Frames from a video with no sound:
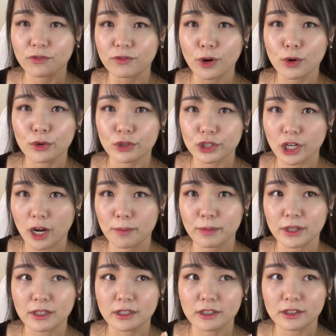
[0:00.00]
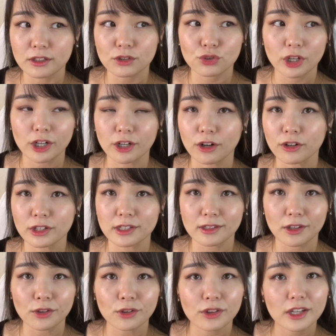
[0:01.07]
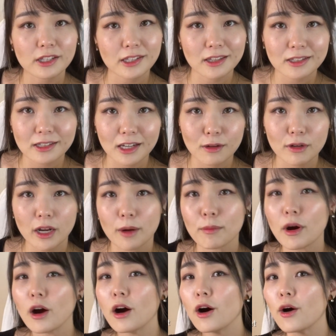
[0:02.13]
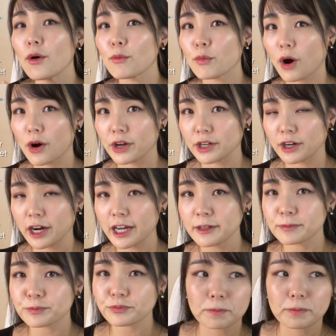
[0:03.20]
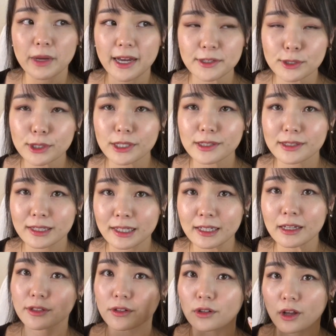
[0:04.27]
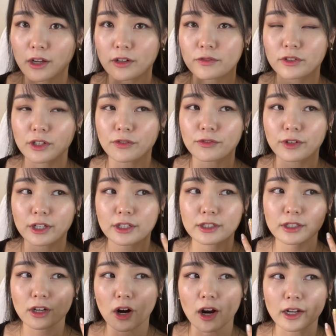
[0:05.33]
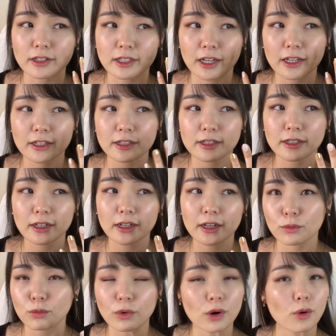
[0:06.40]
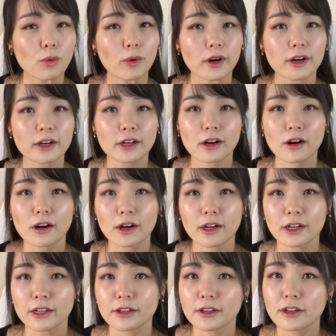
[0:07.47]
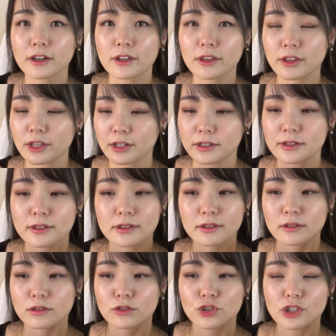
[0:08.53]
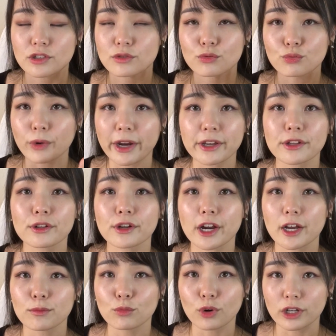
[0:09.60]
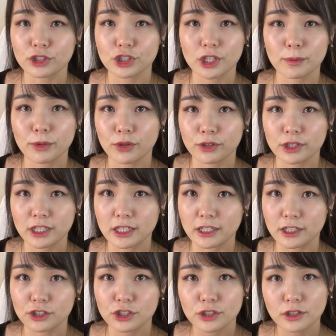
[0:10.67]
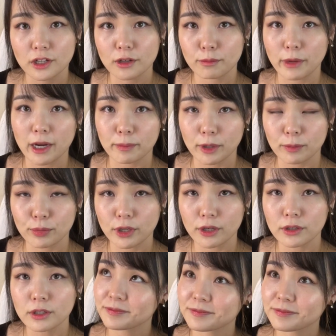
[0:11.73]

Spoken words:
Photoshop and Illustrator and all these other things at the same time, probably not. As you can see, a lot of different content will work on this just regular M1 chip 13-inch MacBook Pro.